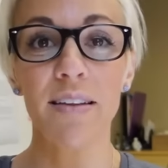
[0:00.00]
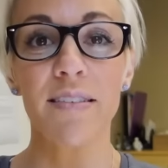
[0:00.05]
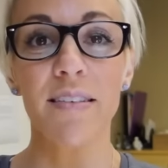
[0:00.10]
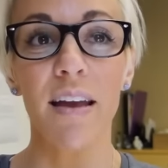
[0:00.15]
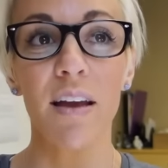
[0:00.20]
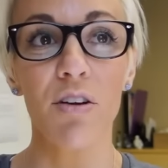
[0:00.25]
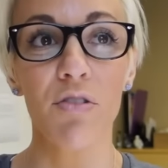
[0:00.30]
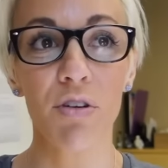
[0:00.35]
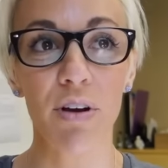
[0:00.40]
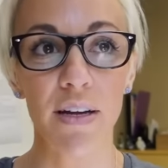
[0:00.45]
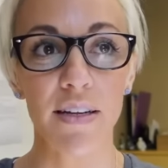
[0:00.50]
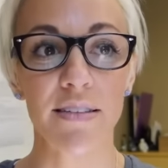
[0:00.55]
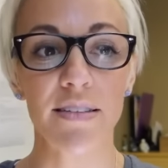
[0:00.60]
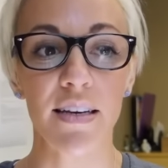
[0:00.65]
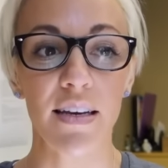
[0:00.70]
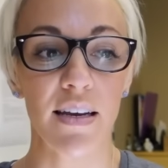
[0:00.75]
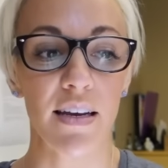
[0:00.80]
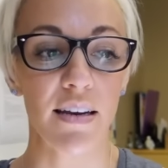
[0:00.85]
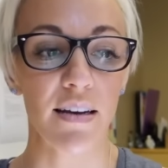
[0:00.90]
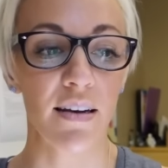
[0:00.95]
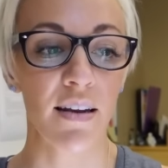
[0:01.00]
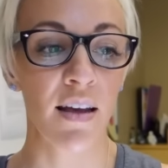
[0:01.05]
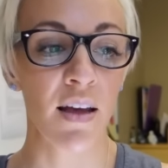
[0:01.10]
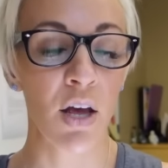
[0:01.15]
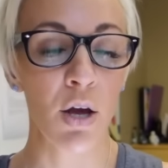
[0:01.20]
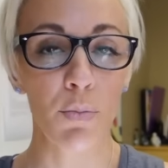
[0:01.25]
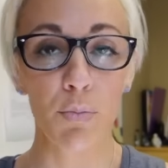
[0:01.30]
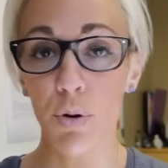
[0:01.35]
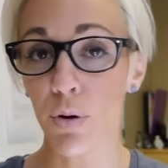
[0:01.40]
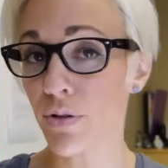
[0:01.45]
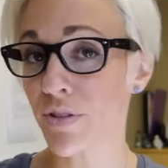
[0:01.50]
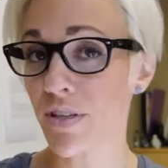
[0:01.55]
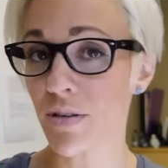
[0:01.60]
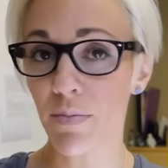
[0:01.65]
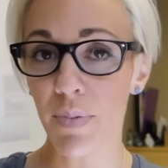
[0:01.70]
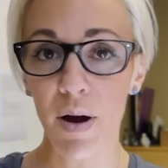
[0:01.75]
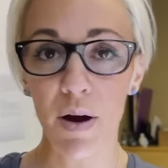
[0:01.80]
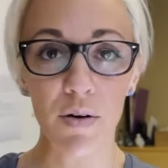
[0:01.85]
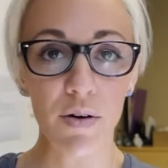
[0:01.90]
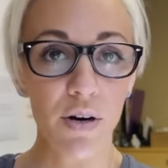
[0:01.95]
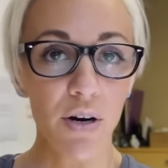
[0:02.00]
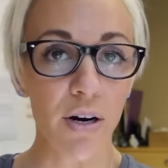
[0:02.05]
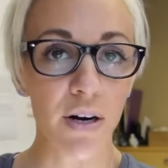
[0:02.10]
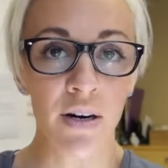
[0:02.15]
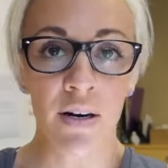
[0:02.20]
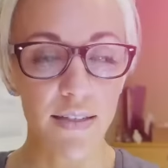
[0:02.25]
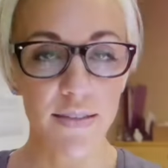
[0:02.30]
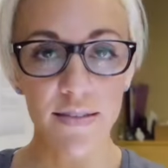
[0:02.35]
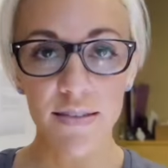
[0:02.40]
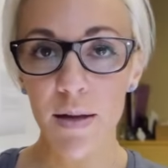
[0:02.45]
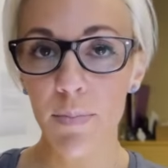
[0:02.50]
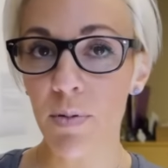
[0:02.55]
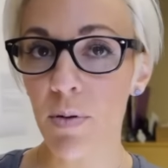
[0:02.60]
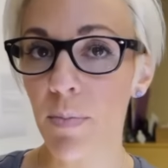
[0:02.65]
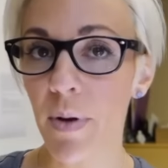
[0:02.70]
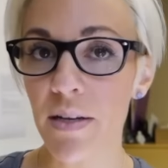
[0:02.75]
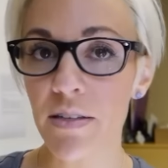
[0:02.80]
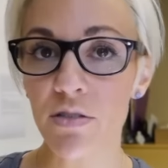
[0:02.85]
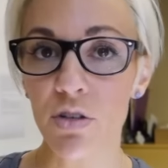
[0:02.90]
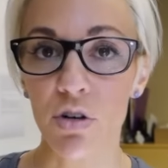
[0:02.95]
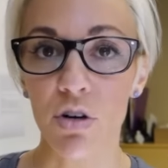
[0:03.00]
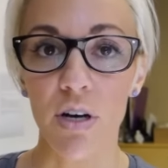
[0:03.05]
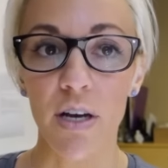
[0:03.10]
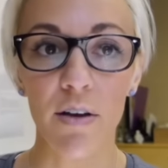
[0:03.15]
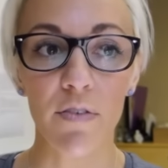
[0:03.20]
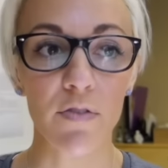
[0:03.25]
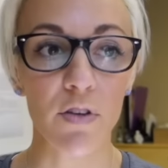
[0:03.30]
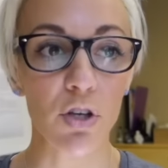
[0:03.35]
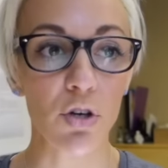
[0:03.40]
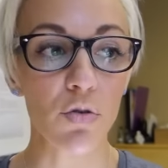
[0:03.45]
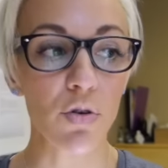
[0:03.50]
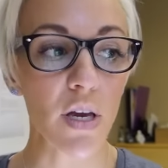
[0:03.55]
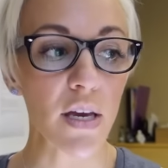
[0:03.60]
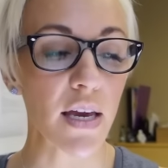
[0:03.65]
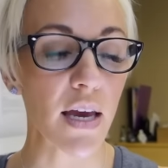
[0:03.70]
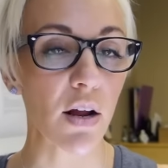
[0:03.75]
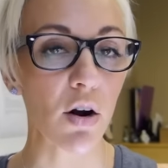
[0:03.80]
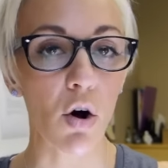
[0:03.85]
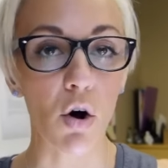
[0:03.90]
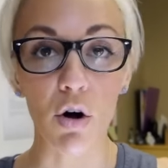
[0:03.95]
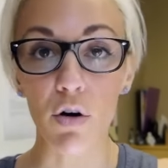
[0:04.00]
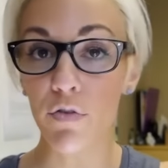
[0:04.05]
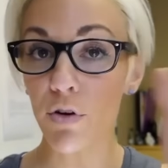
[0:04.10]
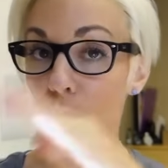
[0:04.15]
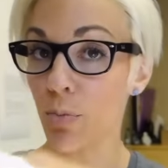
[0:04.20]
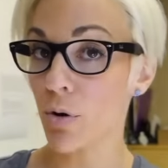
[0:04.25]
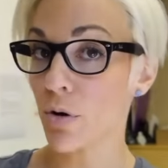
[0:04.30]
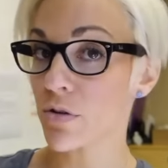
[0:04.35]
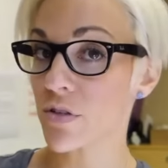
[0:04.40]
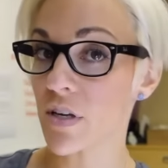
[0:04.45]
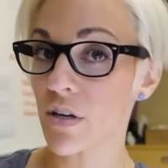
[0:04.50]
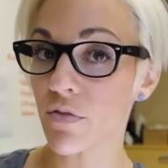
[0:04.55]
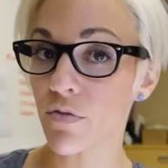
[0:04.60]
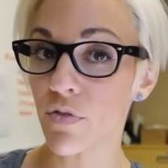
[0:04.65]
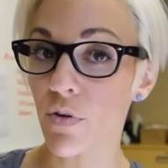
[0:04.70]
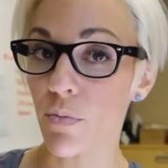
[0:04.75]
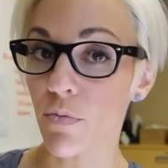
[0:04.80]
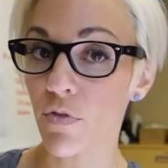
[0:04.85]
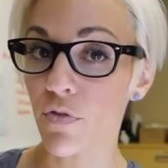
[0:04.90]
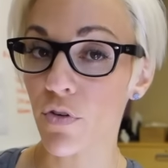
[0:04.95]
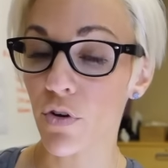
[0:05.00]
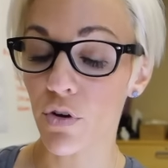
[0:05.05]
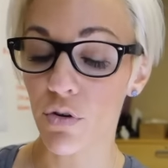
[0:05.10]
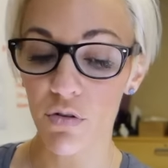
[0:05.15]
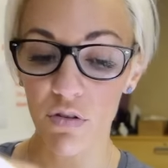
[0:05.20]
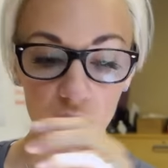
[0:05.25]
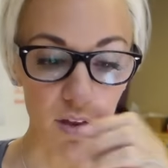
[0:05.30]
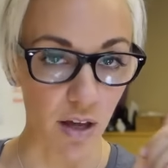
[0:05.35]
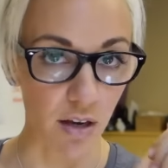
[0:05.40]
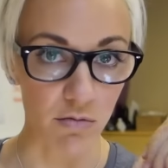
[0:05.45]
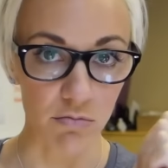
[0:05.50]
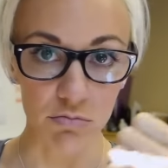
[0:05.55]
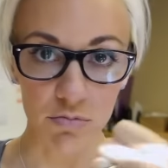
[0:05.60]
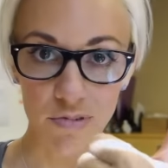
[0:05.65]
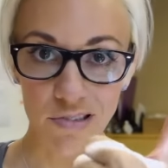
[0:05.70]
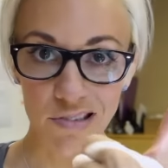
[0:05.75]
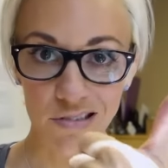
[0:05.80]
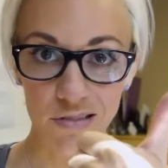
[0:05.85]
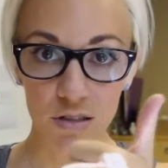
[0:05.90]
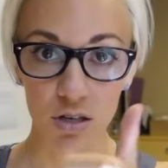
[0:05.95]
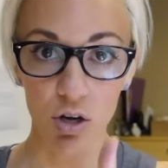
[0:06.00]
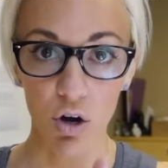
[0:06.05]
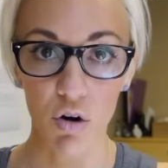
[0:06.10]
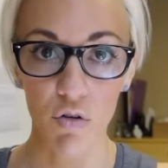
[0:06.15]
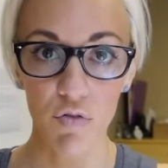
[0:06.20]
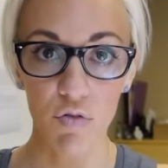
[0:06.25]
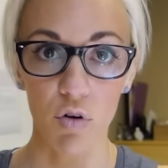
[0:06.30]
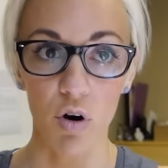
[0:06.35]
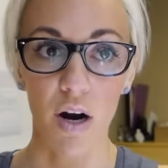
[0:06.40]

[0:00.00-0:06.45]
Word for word: day creatine protein powder. It's supplemental. If you can get all of your protein from food, then go for